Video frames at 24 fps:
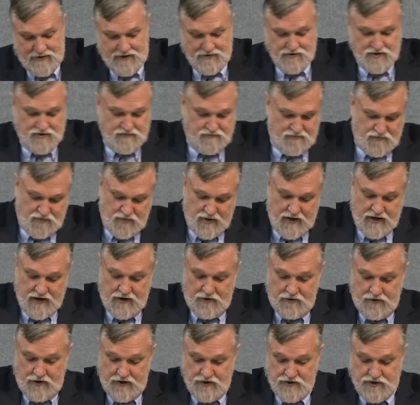That was
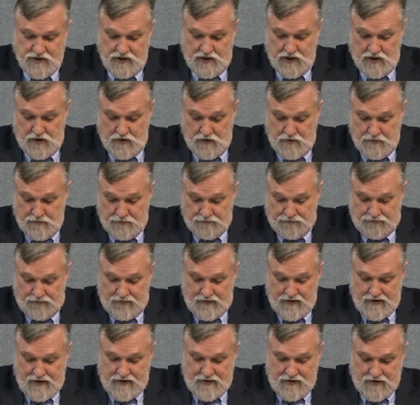300 years ago.
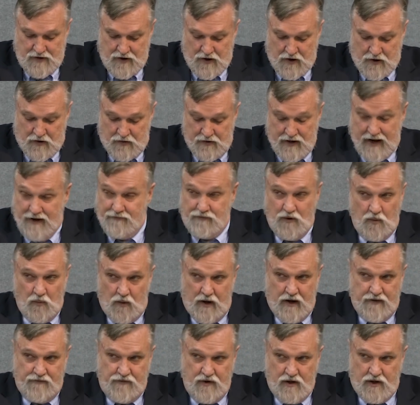No, every
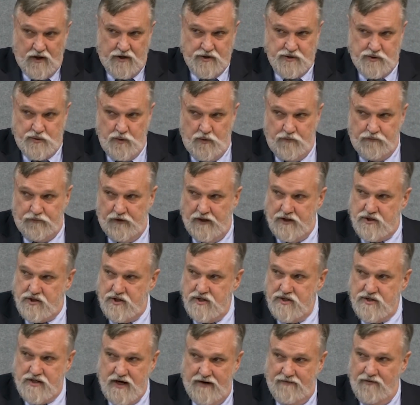one of you goes through
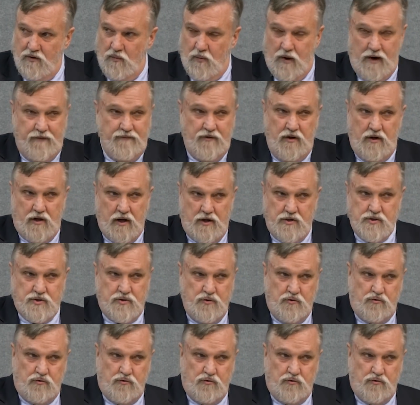afflictions. Every one of you goes